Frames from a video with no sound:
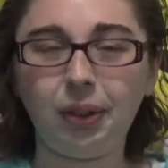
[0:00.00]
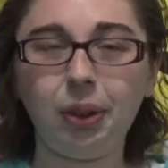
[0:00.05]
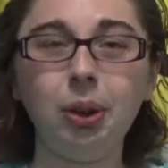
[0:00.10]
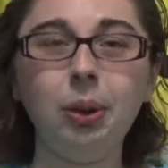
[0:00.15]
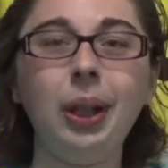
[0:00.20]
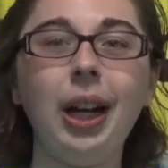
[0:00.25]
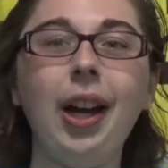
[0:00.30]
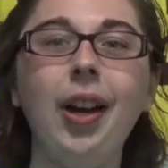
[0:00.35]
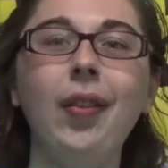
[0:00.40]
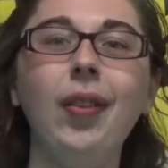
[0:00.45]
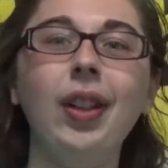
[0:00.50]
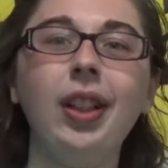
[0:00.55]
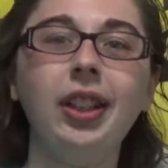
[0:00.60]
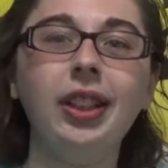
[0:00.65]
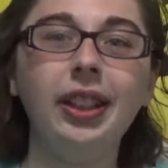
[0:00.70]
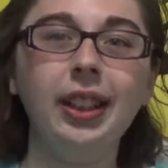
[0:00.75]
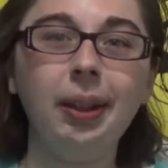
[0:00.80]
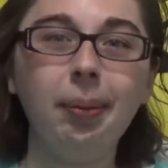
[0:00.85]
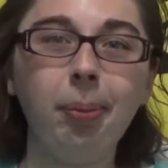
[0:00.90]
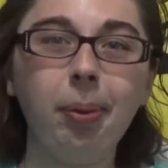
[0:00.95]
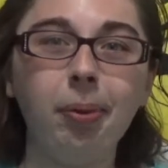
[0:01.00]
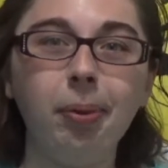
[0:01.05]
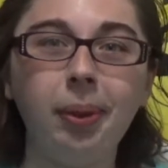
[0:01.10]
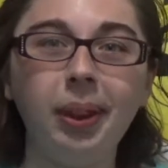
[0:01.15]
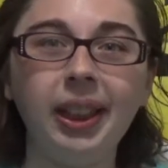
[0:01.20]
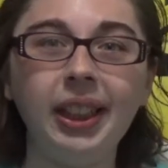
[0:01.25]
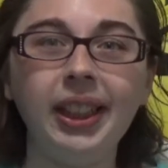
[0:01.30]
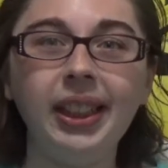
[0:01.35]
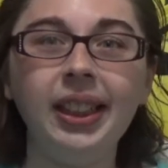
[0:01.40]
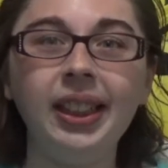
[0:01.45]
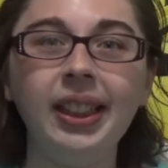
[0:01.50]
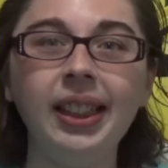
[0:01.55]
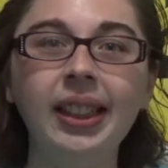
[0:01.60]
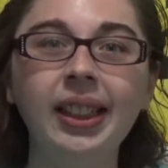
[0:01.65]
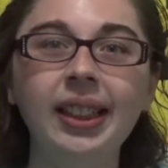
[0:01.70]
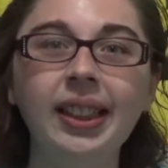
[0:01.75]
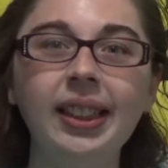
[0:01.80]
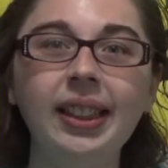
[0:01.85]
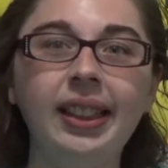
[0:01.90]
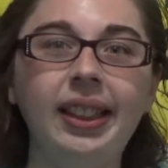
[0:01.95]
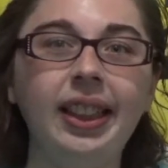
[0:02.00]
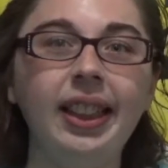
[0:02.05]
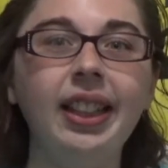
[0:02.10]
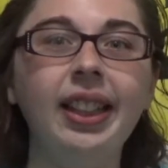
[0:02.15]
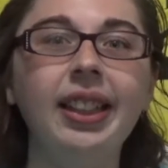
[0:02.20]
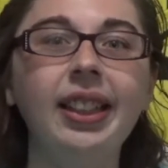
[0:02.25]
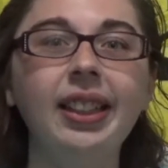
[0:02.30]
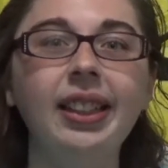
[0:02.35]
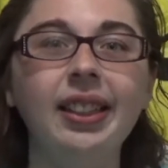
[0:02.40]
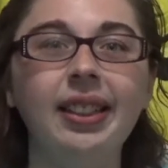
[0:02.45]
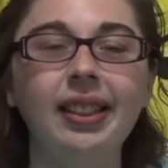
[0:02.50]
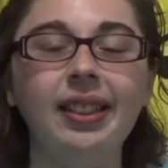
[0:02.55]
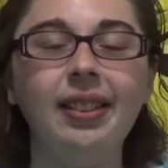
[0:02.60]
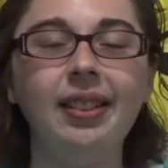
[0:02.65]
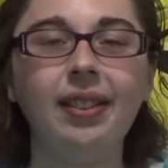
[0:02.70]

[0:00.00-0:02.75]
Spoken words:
do have a clip of me getting